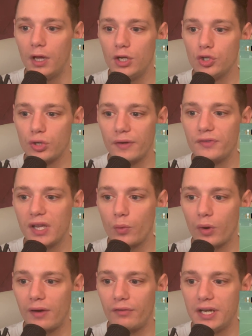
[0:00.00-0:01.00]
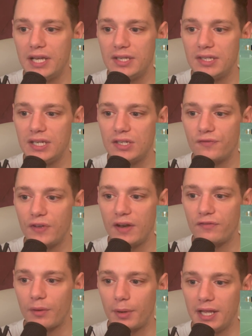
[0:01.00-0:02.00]
drifting wherever he sees fit
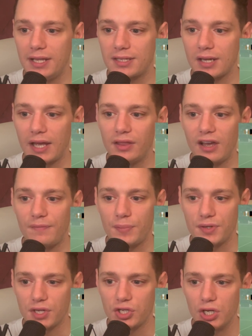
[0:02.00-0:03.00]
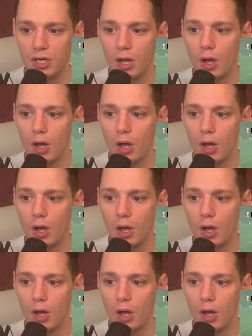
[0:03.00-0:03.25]
from an inside left position,